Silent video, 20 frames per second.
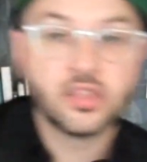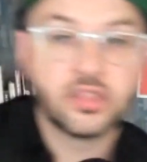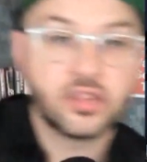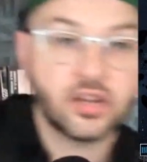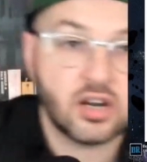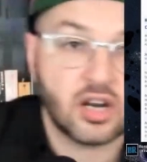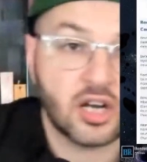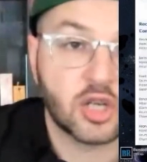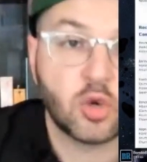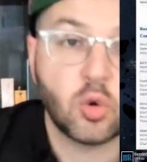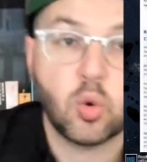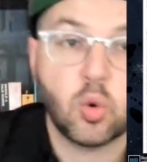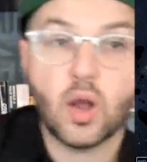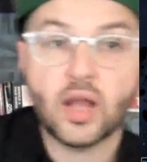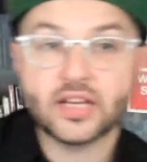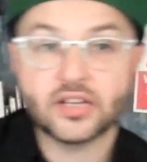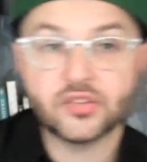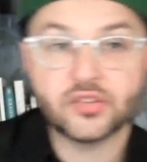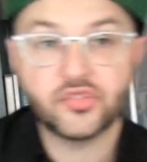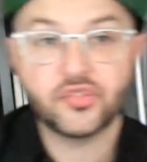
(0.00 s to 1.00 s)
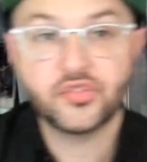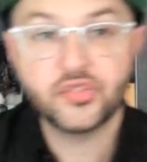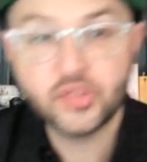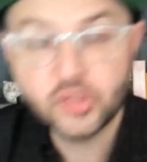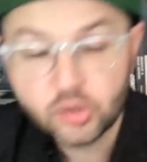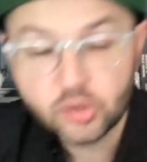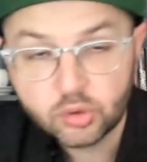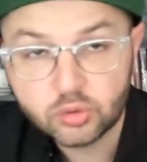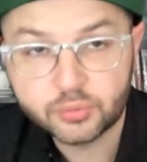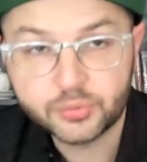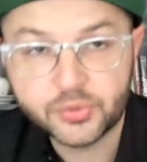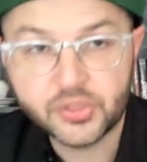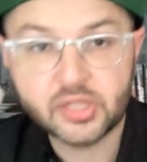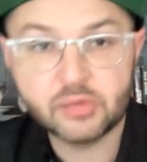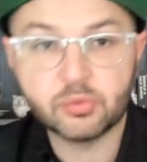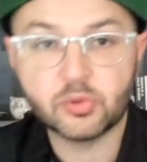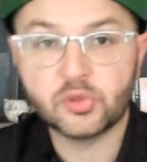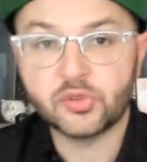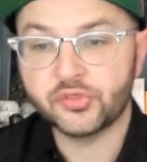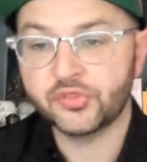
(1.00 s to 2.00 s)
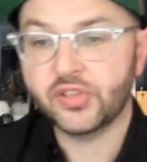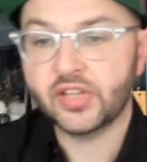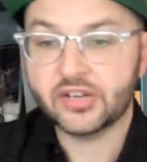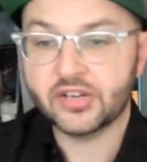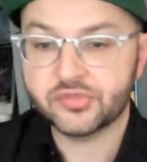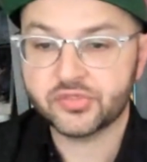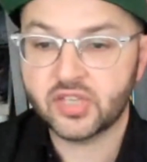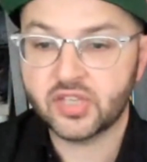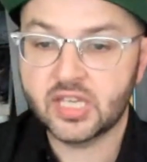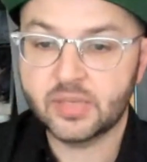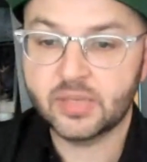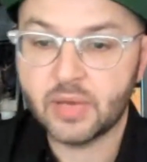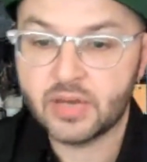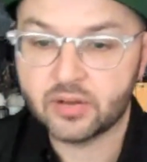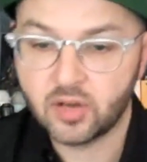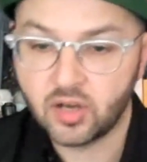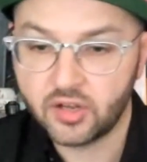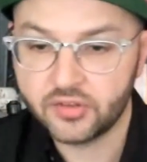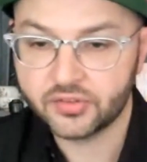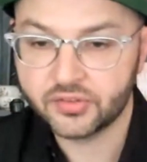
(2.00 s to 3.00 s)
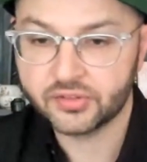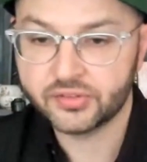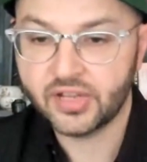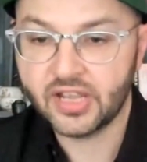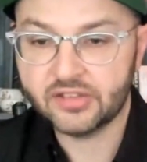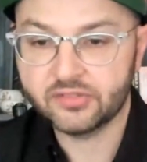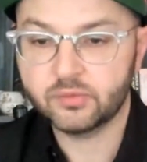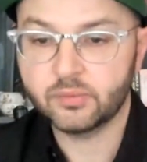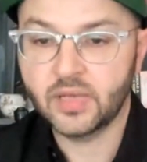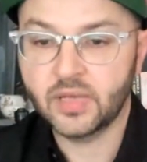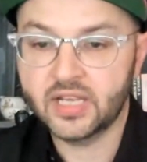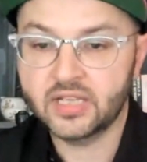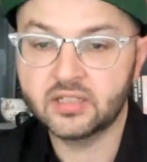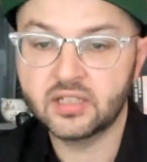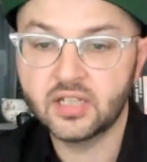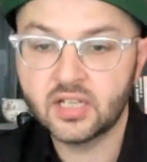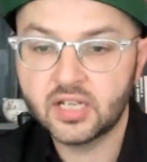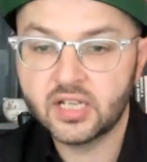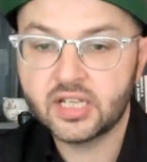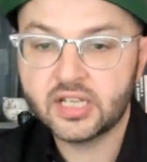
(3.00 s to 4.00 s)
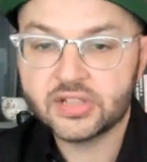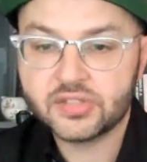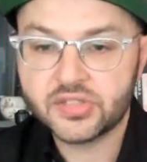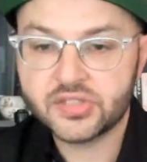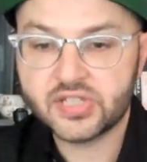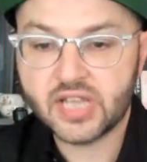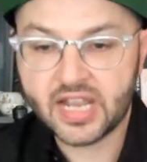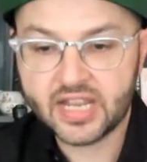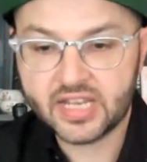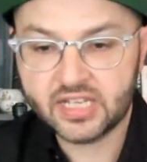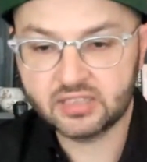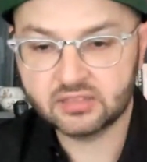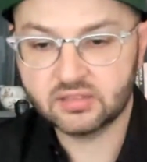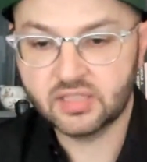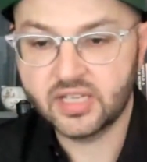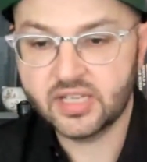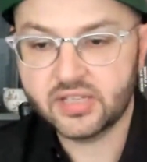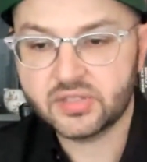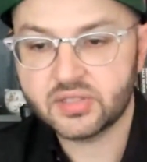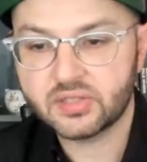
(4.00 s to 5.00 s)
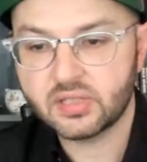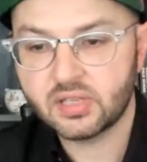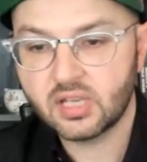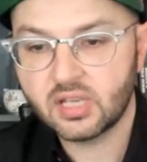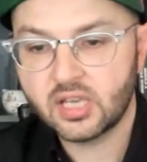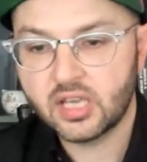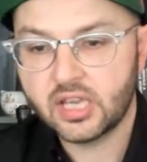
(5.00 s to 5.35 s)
There are quite a few people that have came out on their deathbed saying this.